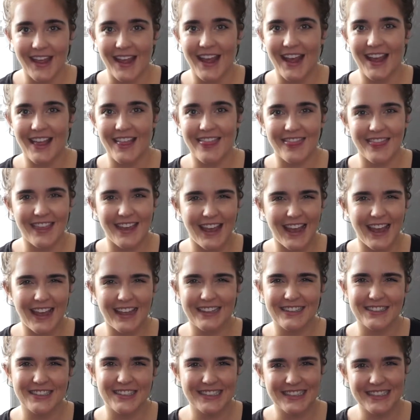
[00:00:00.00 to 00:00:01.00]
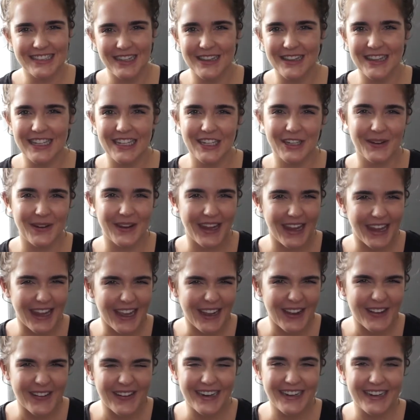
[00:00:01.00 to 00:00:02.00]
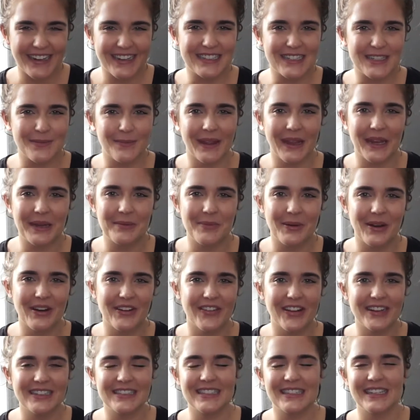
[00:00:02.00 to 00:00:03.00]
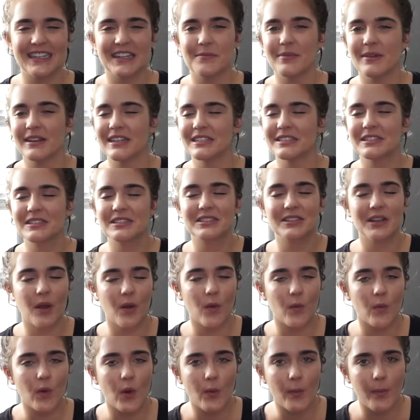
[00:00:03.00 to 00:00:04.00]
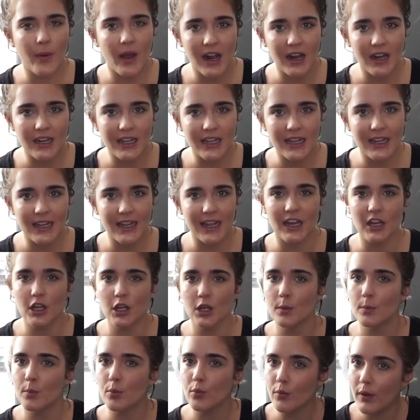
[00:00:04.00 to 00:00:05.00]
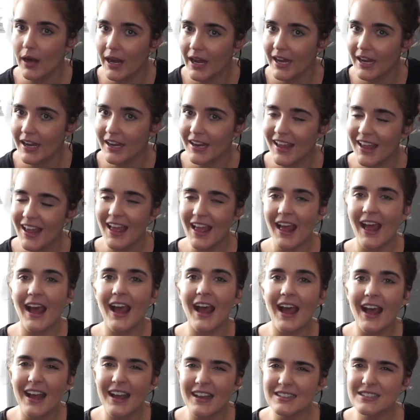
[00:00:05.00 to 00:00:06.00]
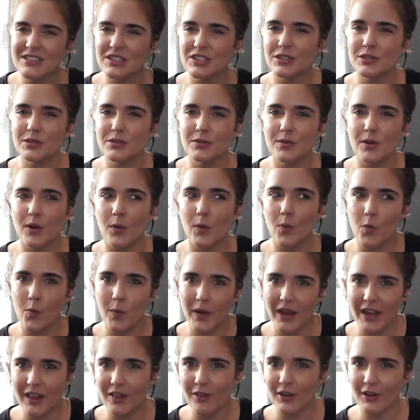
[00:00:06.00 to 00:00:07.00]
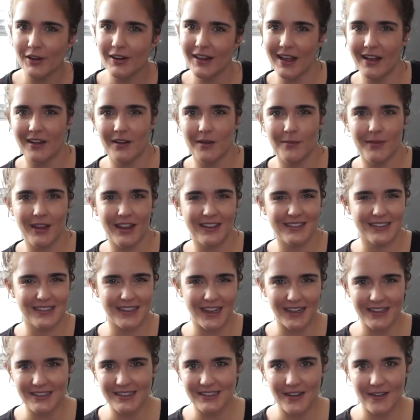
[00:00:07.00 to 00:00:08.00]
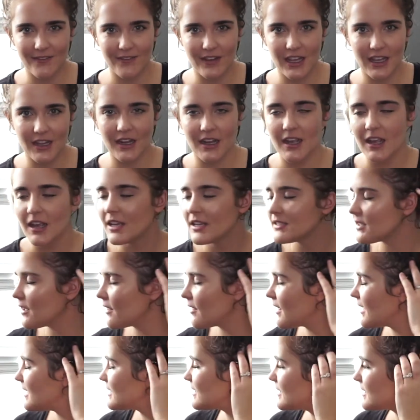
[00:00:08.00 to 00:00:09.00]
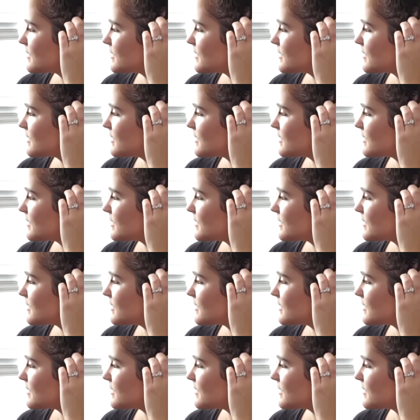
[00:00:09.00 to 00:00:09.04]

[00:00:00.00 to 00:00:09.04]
and that is just something you can't quite explain perfectly, but it's so robotic and your brain has to relearn how to make sense of it. So this